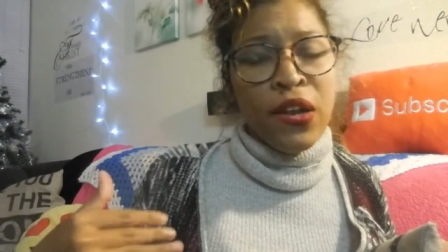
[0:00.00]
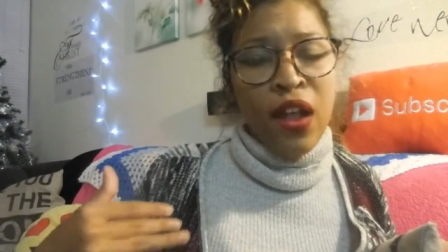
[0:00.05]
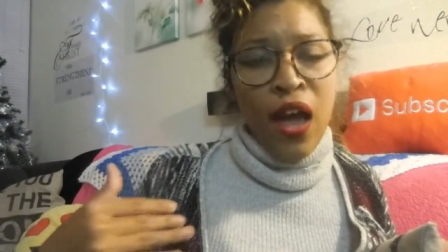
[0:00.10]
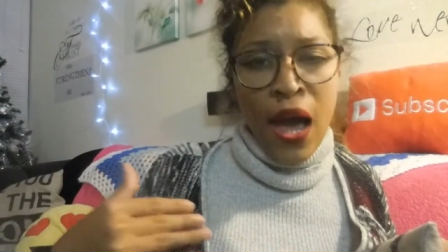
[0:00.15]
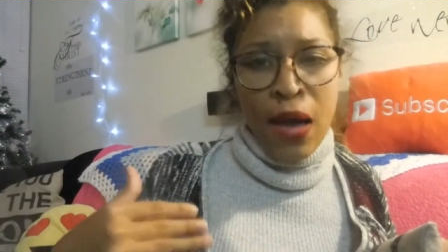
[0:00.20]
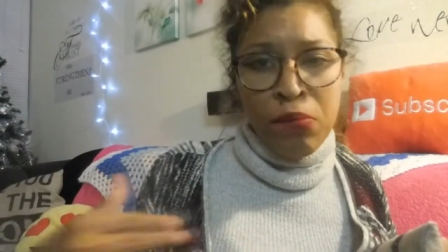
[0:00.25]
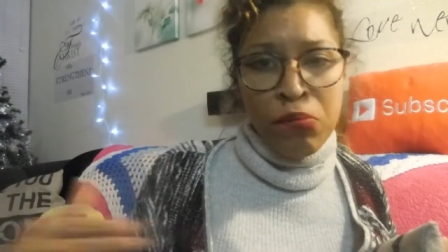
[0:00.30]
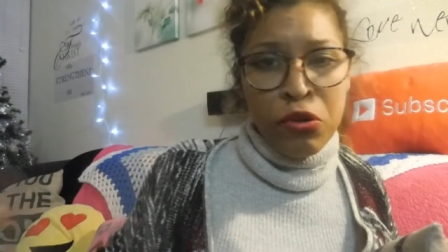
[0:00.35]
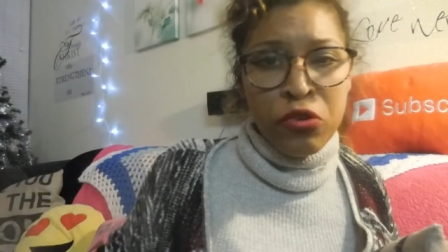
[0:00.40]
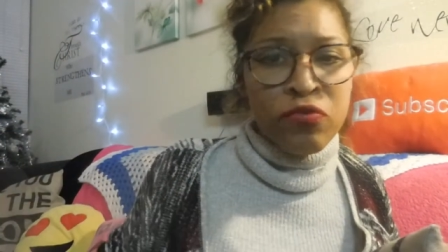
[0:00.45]

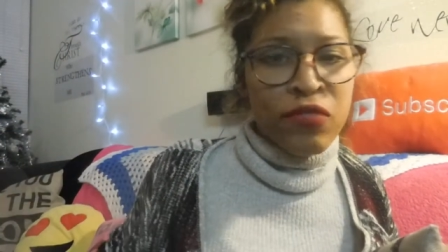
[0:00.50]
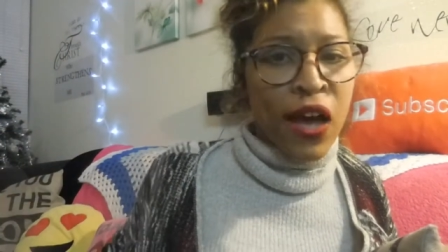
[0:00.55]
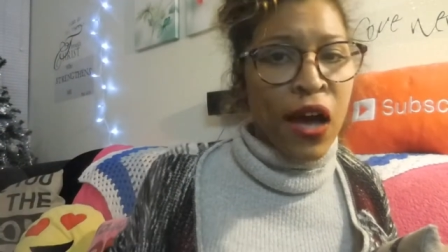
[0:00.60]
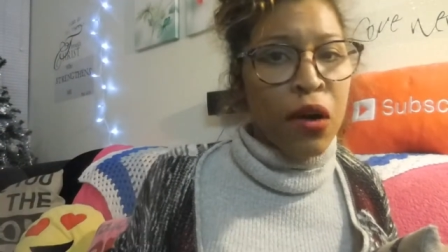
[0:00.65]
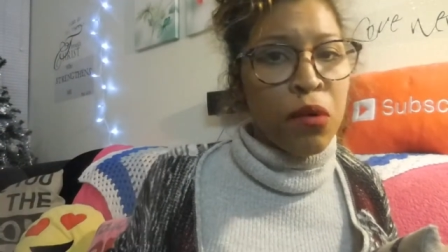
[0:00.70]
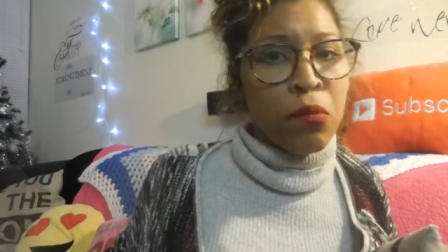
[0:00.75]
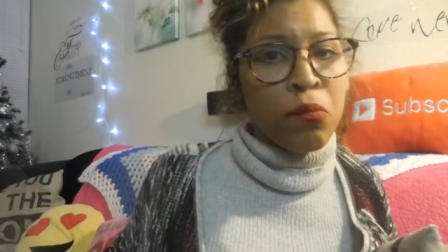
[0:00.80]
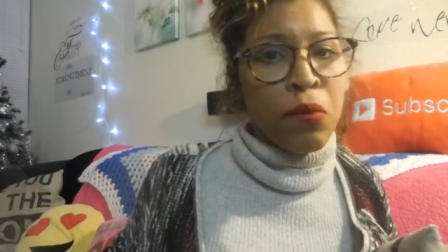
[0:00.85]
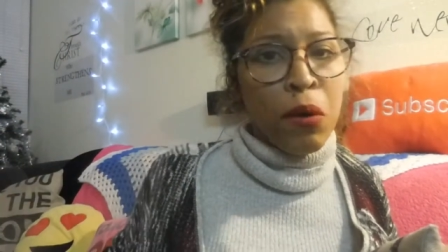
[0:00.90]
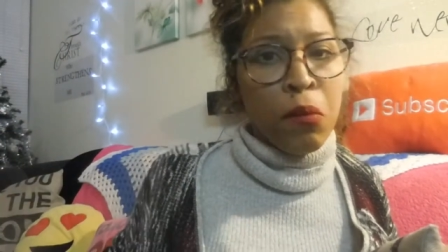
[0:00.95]
I moved
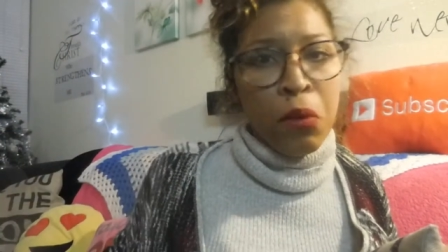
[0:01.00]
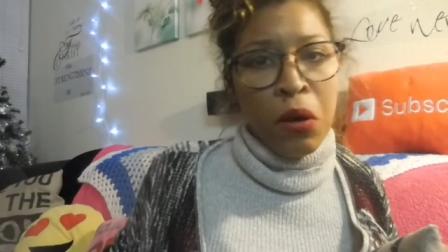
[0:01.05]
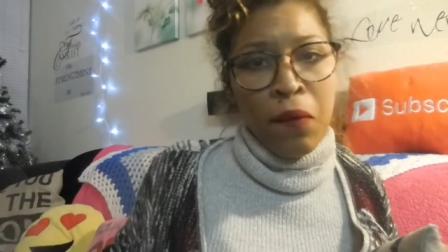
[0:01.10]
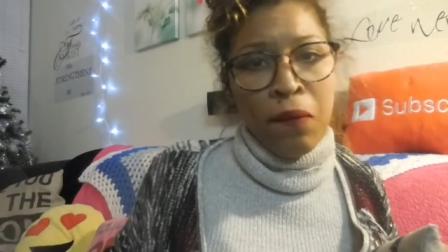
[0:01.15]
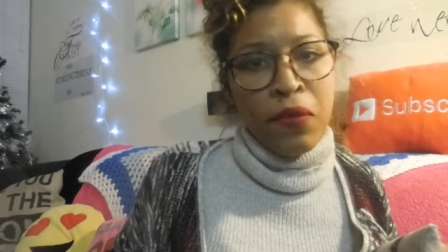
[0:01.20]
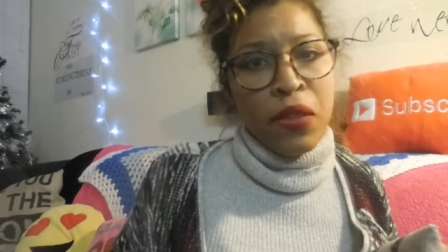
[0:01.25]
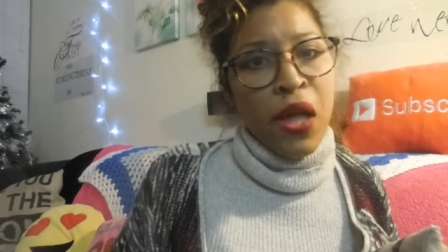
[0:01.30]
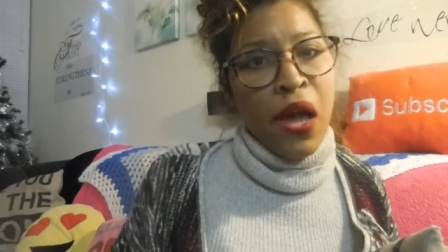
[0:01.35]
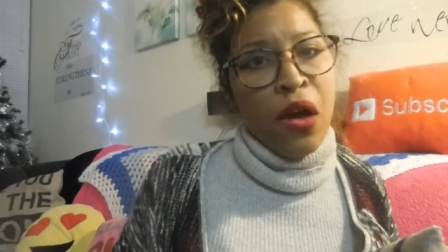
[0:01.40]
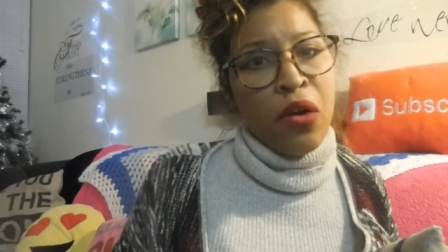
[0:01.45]
out my
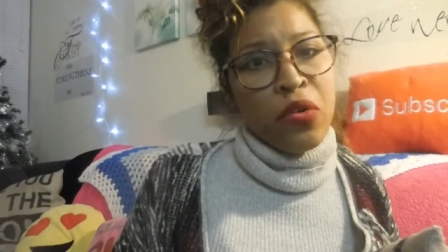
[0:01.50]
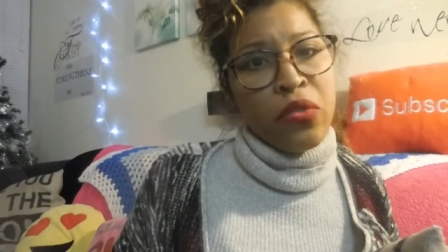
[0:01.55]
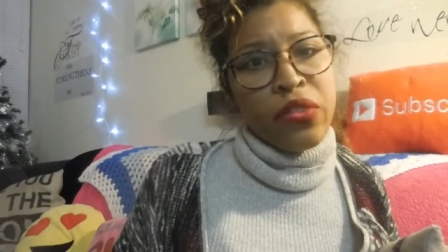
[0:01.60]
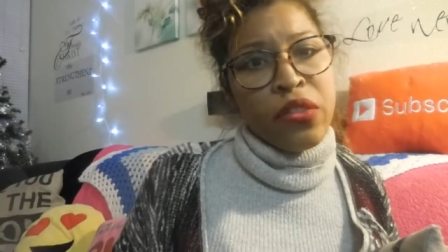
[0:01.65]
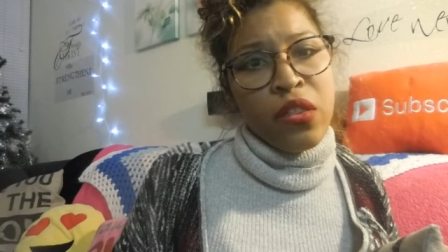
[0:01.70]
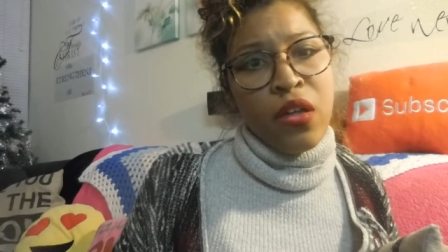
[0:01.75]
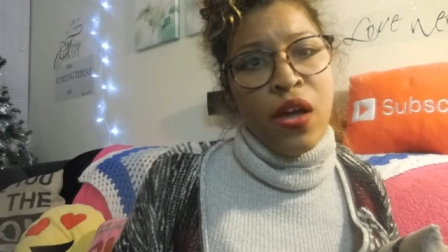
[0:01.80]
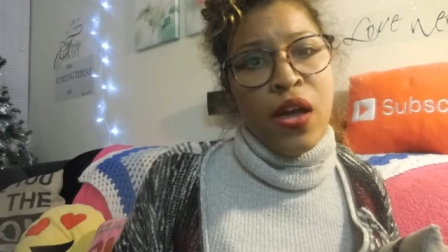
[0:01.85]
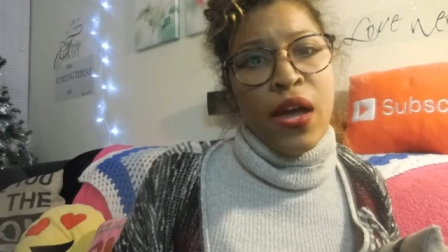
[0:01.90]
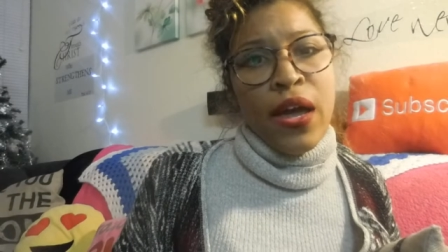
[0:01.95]
mom's
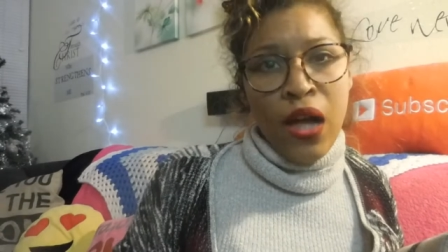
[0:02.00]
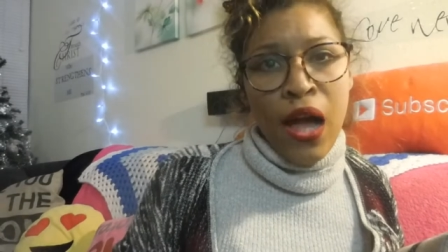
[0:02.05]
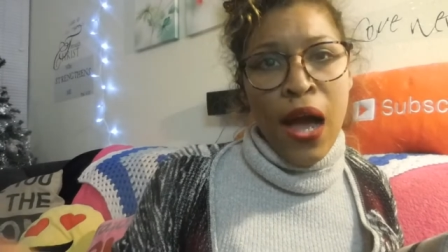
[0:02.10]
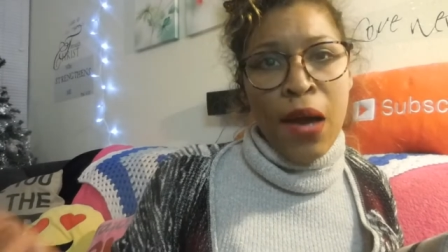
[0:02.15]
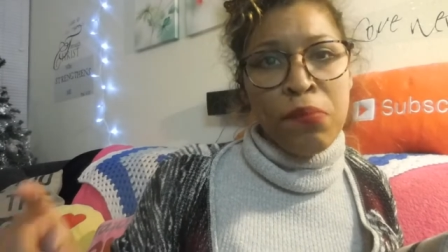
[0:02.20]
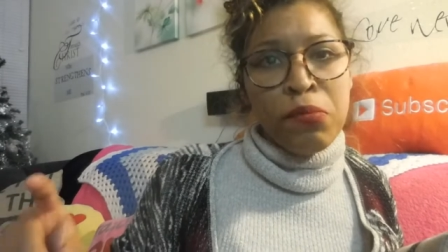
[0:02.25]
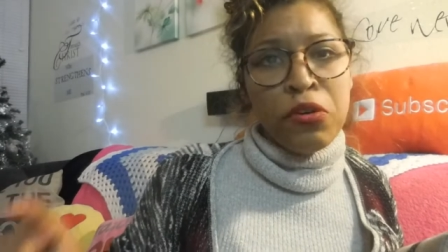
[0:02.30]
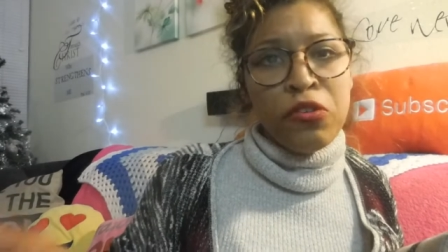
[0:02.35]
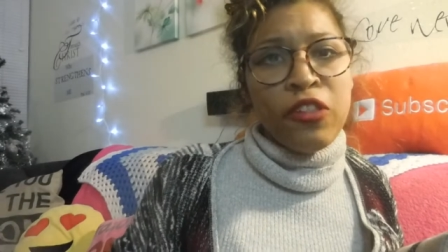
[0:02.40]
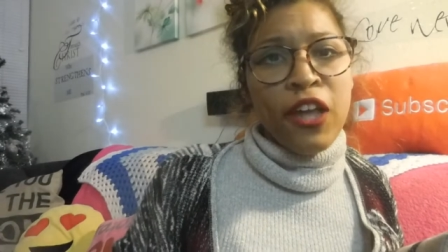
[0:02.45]
house.
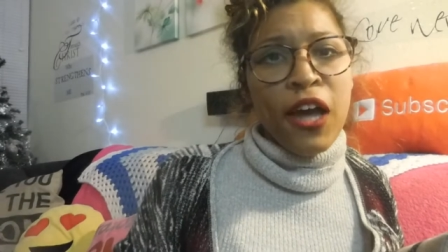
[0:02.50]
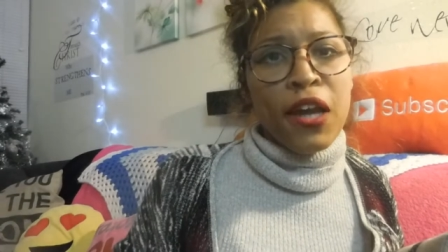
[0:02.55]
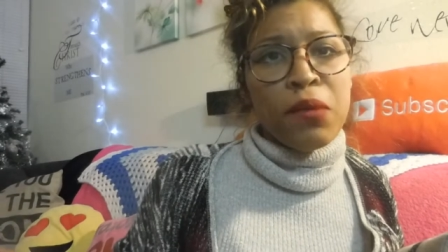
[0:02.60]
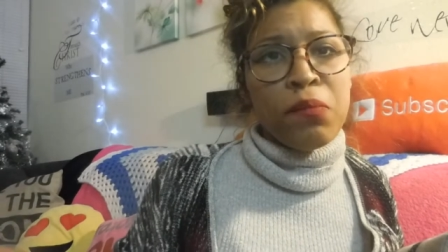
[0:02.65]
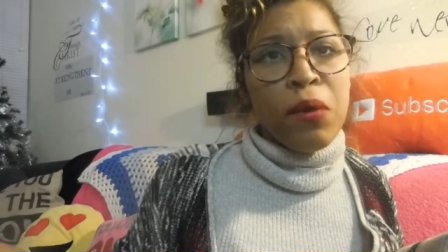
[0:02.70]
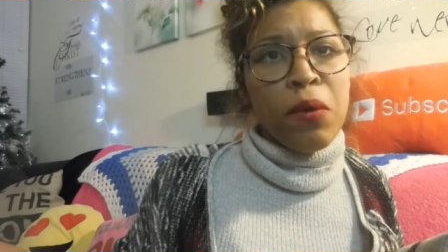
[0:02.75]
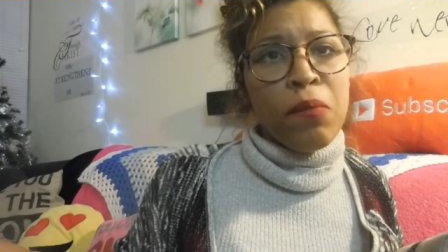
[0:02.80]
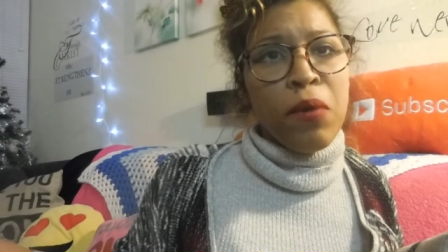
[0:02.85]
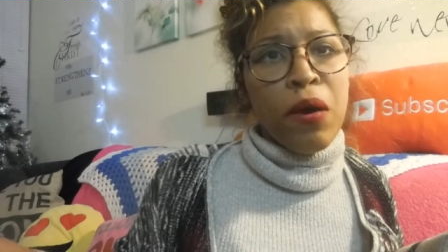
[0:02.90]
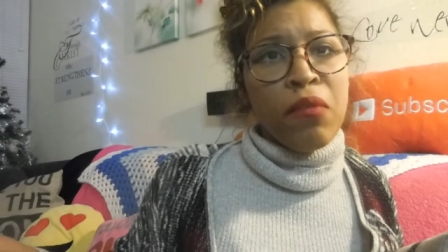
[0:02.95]
I moved out of
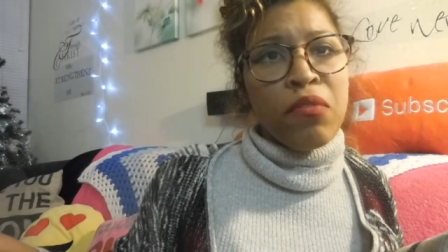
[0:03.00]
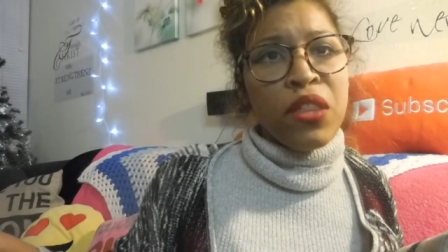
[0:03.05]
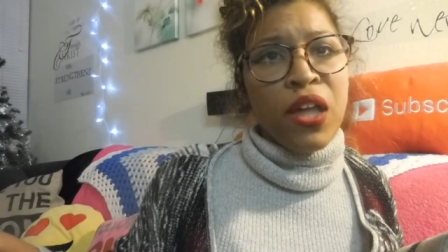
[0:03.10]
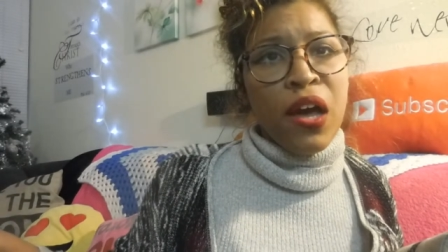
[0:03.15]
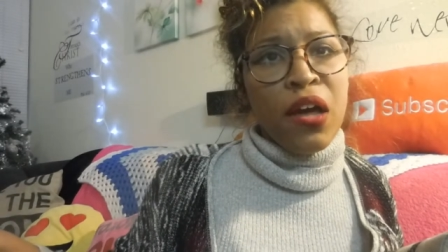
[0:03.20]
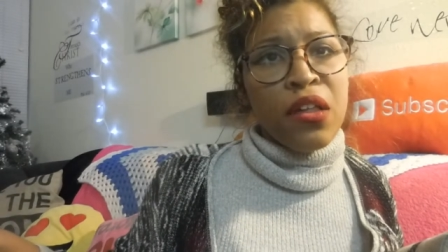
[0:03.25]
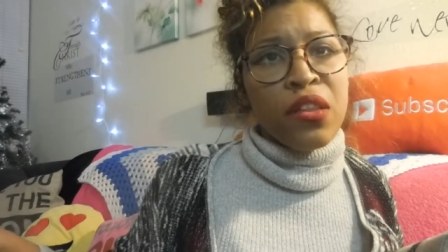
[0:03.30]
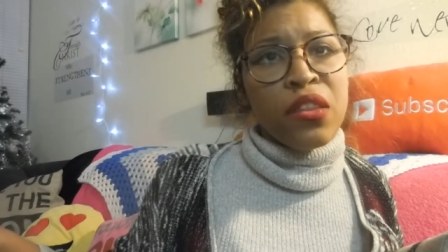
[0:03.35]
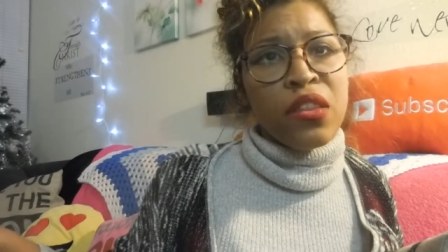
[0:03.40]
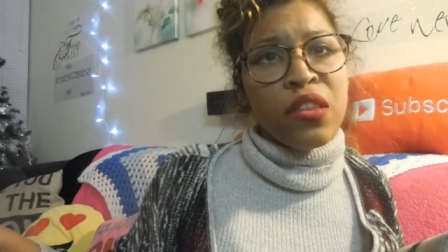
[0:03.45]
my mom's
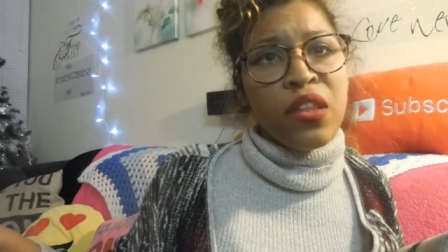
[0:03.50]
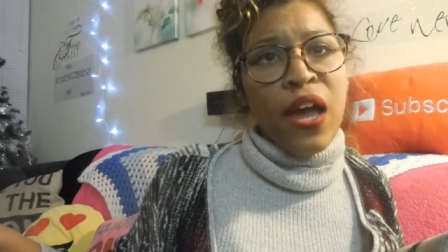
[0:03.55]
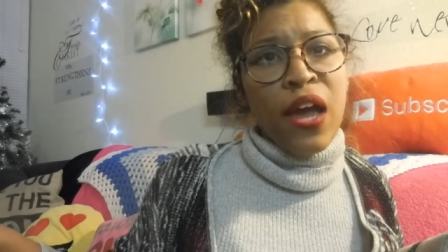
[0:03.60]
house